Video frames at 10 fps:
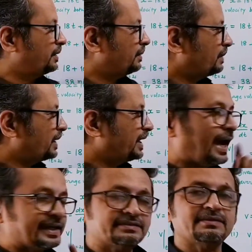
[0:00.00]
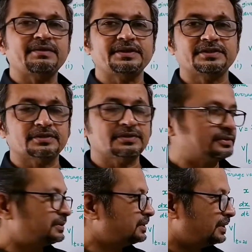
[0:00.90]
My acceleration
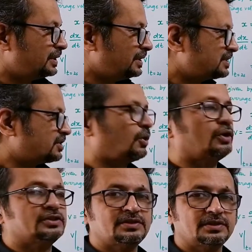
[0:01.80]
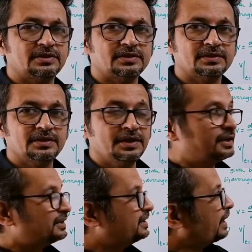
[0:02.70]
is constant.
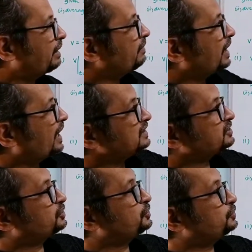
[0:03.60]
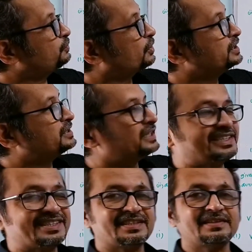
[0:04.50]
They have asked you what is
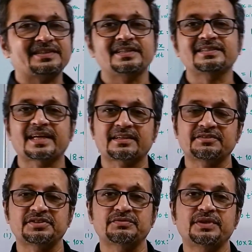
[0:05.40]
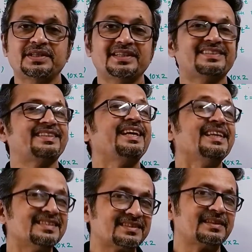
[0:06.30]
instantaneous acceleration. When they say
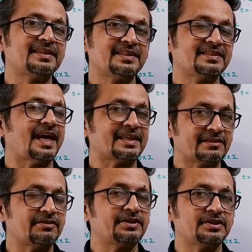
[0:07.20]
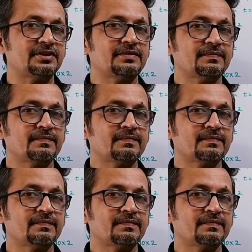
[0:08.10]
instantaneous acceleration,